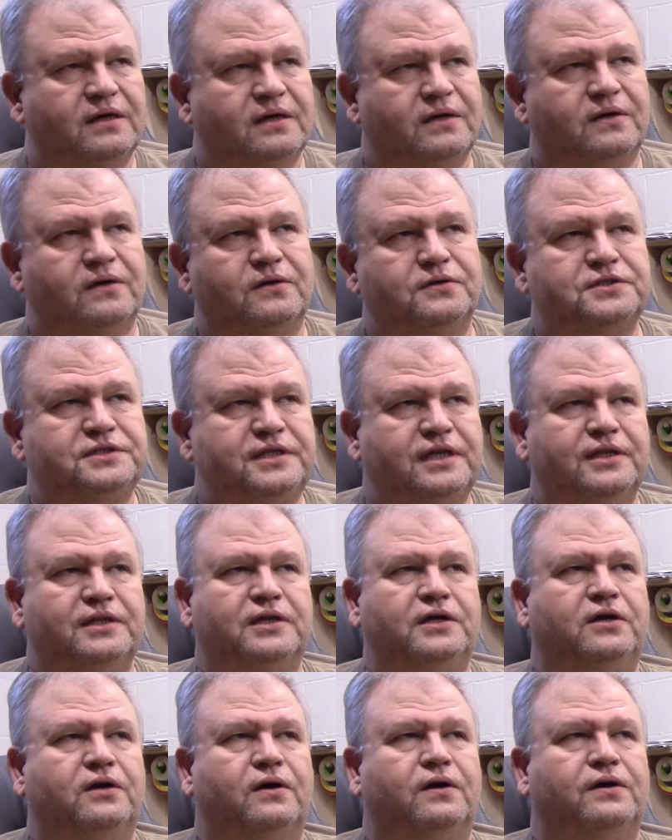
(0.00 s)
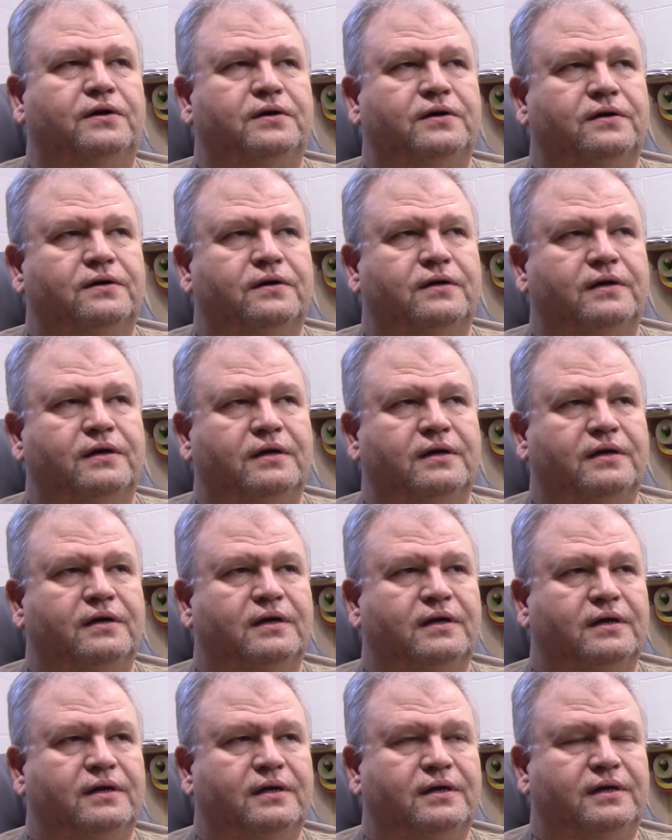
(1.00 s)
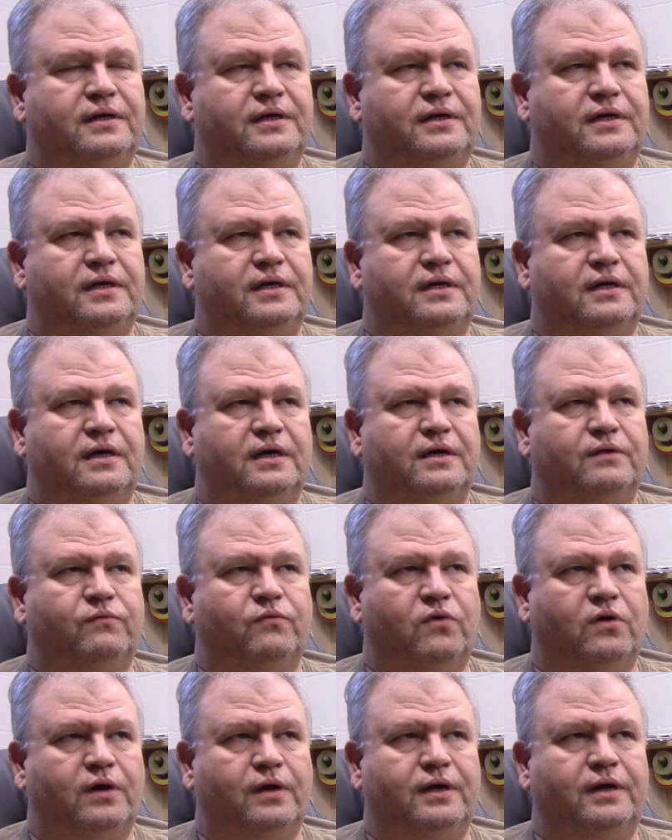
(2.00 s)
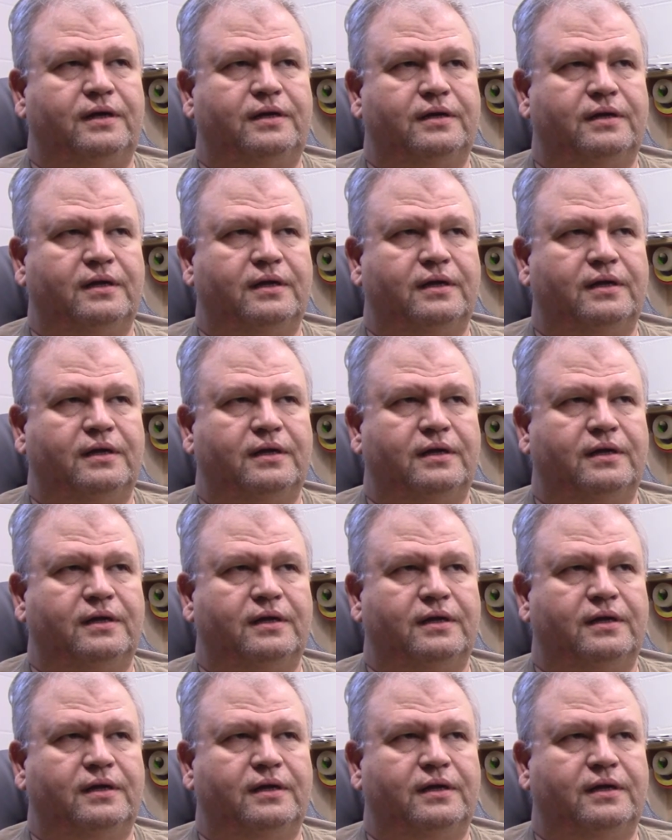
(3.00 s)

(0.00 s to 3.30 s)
Earl Stanley Gardner did not write